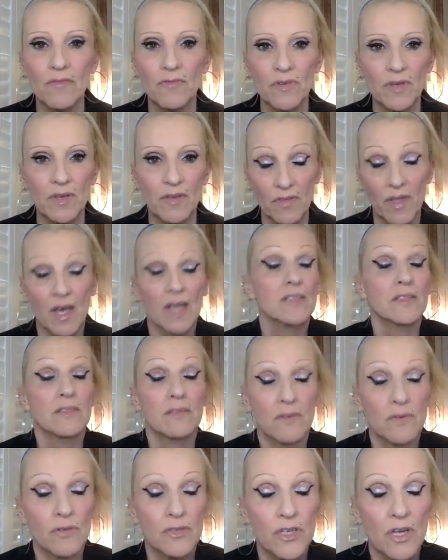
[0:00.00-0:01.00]
if that's
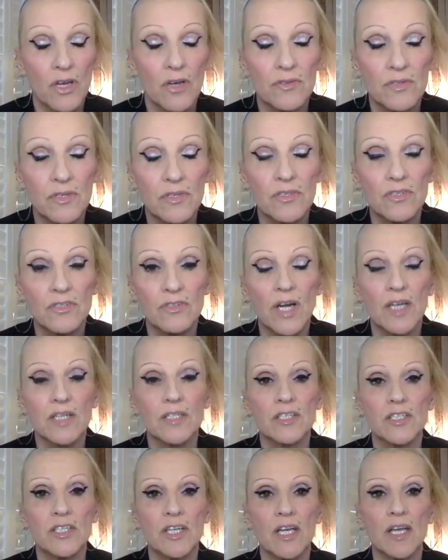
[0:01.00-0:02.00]
your chosen
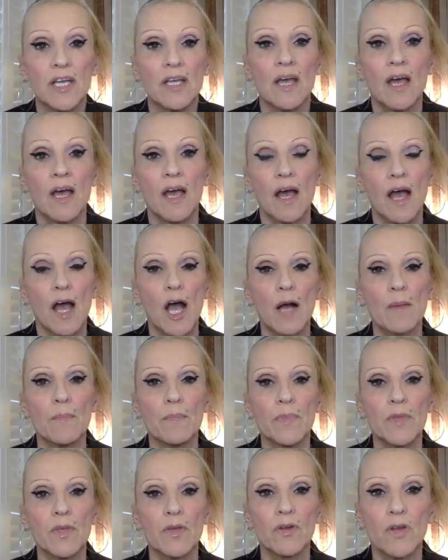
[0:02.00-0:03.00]
strategy.
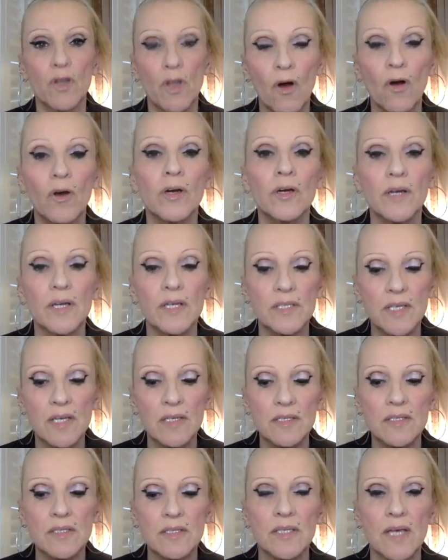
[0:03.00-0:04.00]
It
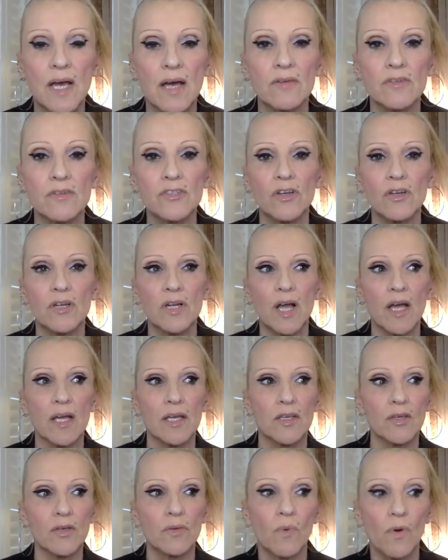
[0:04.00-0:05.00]
doesn't sound, John,
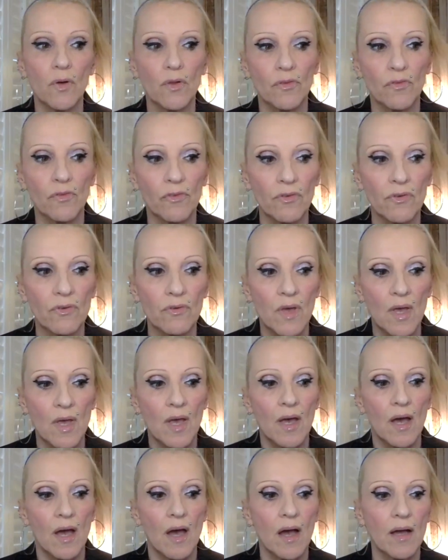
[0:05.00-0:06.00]
like you want to
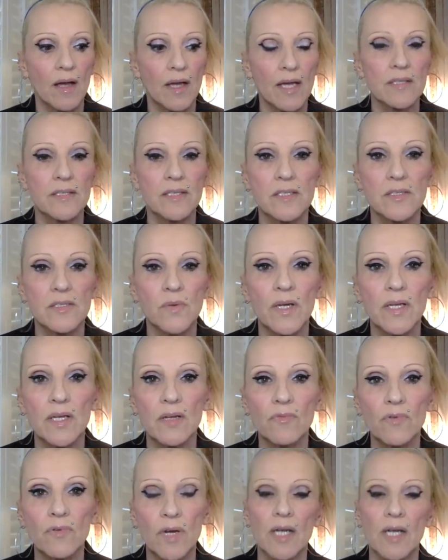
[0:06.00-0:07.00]
get into
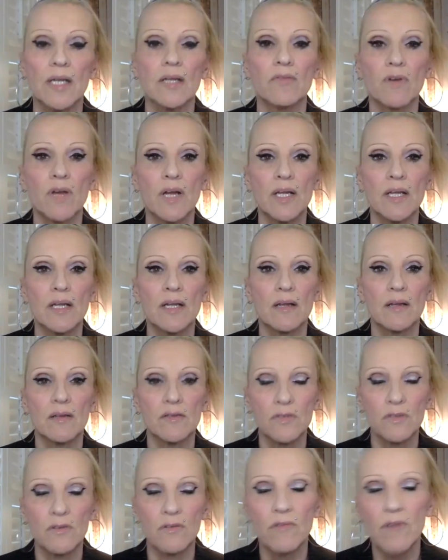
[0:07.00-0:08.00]
any really, really
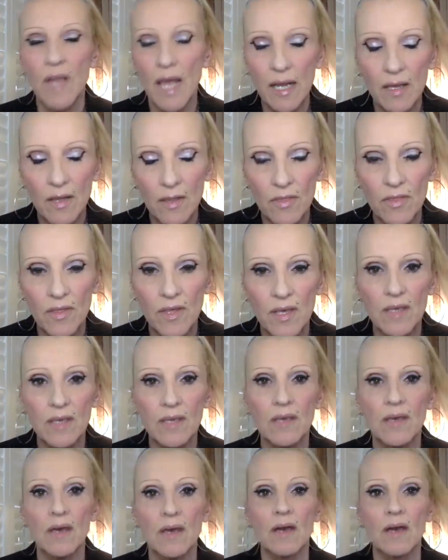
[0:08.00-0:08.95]
sort of lengthy,